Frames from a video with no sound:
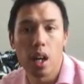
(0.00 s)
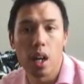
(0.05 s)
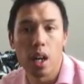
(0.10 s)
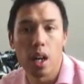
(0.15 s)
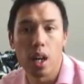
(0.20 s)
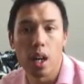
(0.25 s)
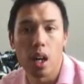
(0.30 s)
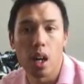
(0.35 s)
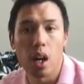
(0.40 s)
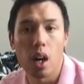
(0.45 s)

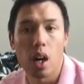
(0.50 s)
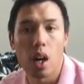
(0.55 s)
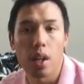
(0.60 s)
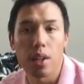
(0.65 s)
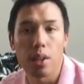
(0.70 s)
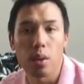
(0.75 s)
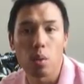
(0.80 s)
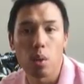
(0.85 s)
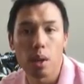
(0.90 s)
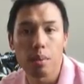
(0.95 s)
uh,
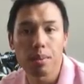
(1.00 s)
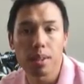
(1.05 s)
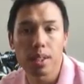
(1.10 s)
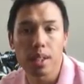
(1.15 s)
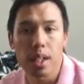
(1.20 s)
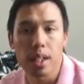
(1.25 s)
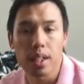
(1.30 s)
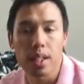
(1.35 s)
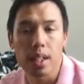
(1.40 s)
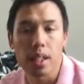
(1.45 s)
on the
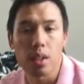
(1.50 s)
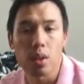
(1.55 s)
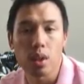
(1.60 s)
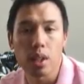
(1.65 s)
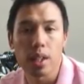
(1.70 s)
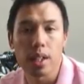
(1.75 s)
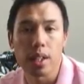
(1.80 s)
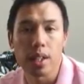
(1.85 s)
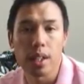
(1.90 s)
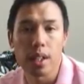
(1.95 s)
website that you
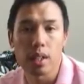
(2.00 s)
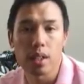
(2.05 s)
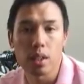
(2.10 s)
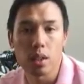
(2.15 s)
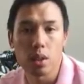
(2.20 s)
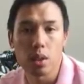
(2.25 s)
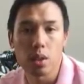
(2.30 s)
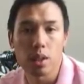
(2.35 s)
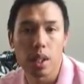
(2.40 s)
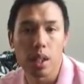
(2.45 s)
can
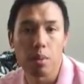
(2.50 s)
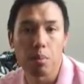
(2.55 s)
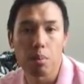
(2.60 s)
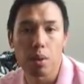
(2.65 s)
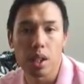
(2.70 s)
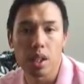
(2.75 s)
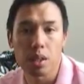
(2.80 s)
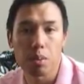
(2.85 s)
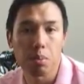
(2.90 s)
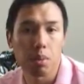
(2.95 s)
download and
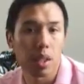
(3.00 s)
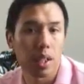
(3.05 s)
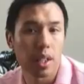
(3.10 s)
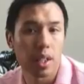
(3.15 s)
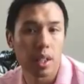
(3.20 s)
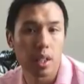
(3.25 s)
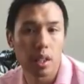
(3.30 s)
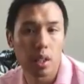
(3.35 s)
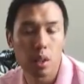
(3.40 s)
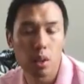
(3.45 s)
press
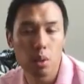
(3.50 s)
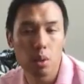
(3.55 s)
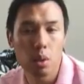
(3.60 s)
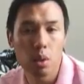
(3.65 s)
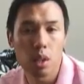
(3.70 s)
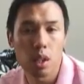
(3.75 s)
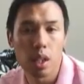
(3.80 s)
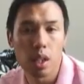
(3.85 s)
play and go.